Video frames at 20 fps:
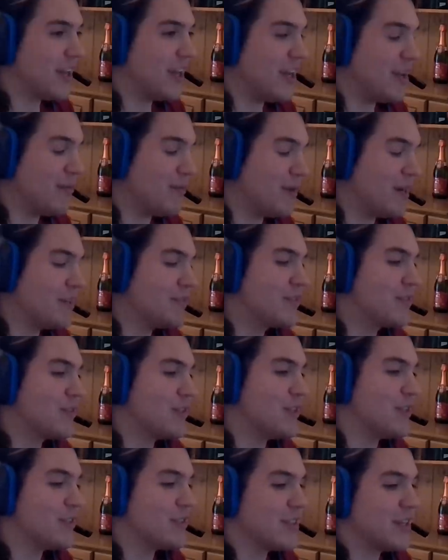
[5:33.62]
gaining buffs
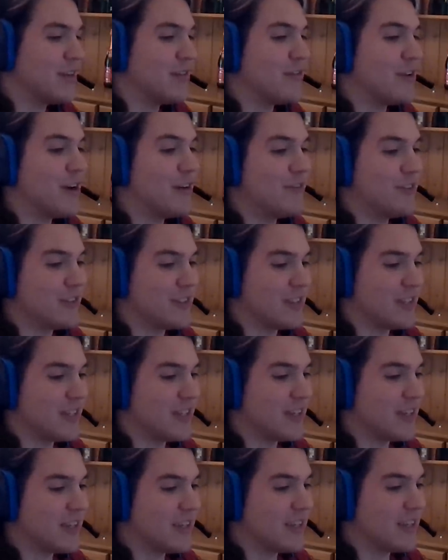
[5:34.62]
for yourself.
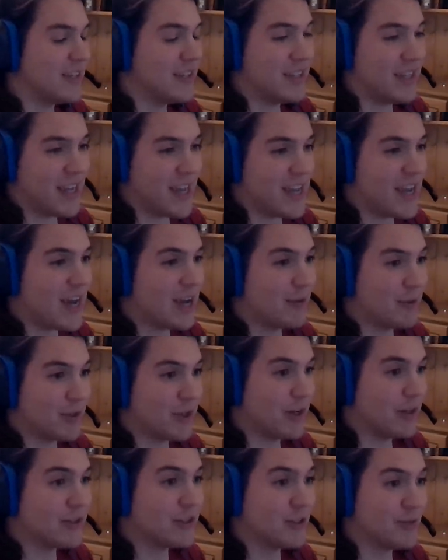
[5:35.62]
Obviously, the AI will
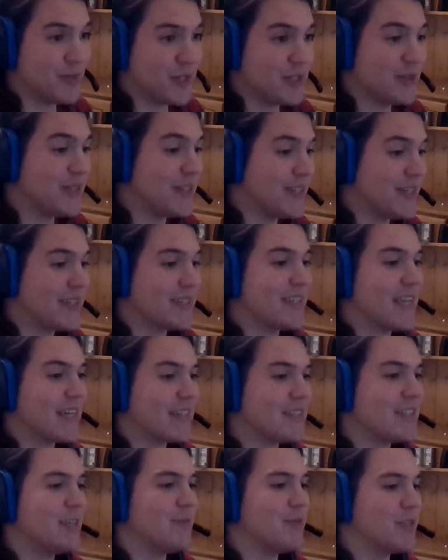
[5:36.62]
also be doing the
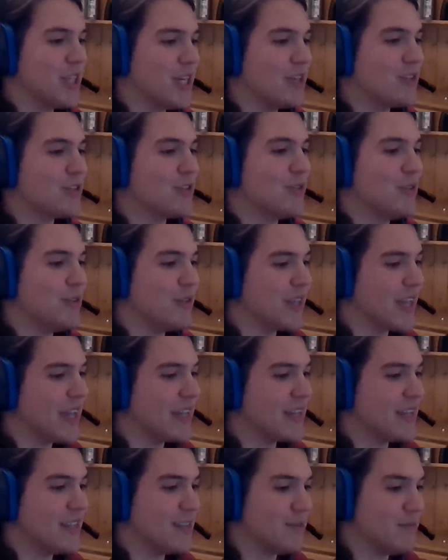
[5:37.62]
exact same thing. So you'll
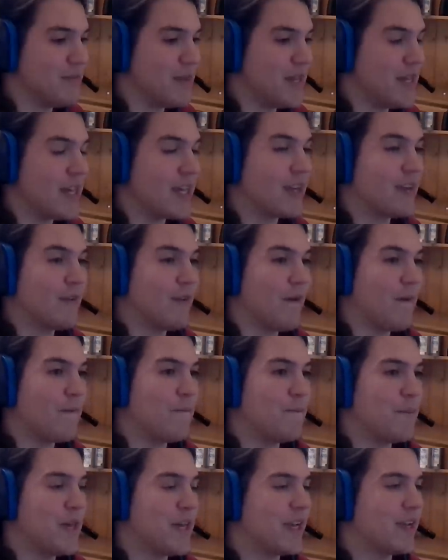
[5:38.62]
get these
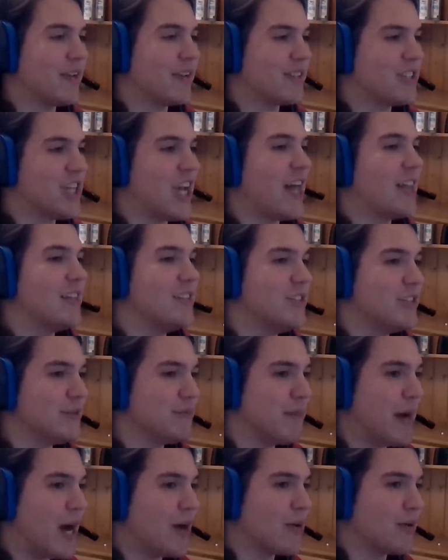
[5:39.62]
big challenging
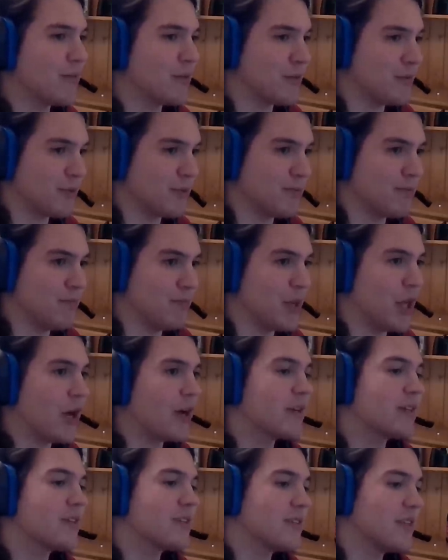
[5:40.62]
power
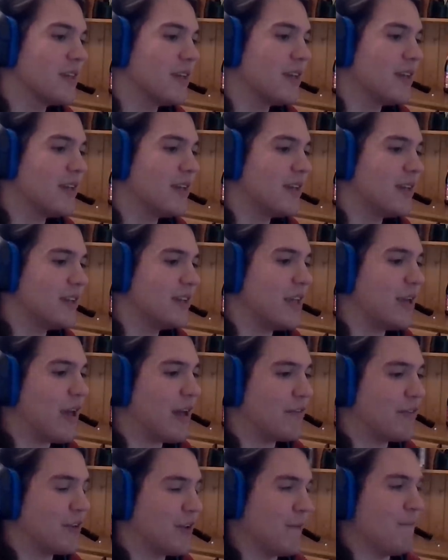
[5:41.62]
blocks they
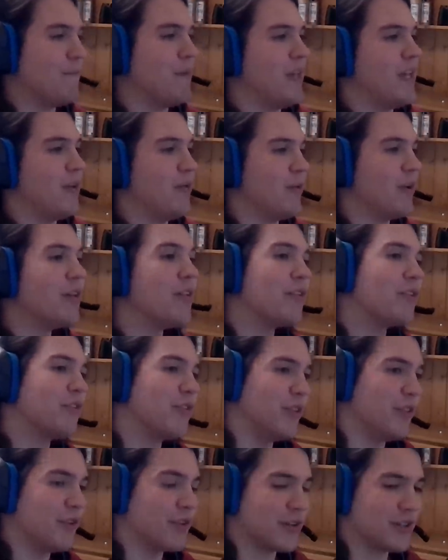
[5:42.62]
have to compete with
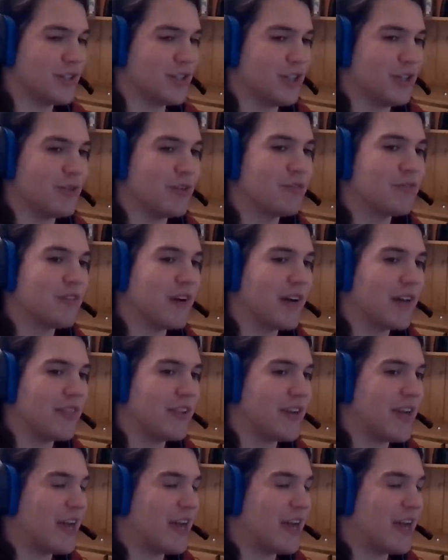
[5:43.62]
in order to unify the